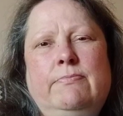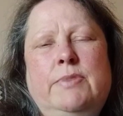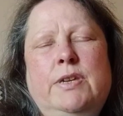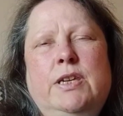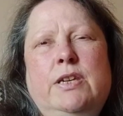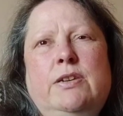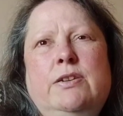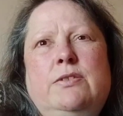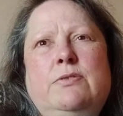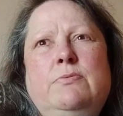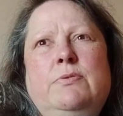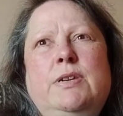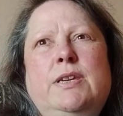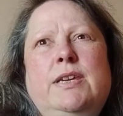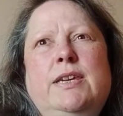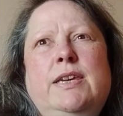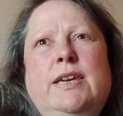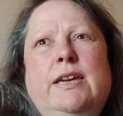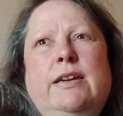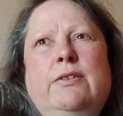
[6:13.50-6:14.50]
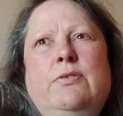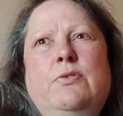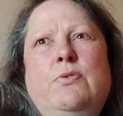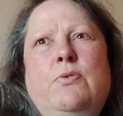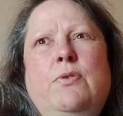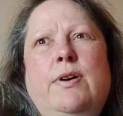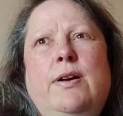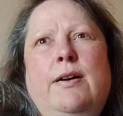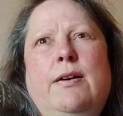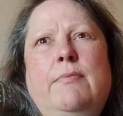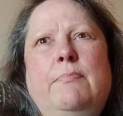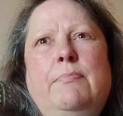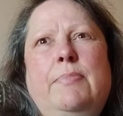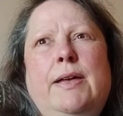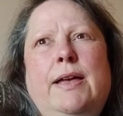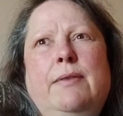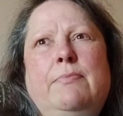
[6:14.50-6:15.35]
Because we can get caught up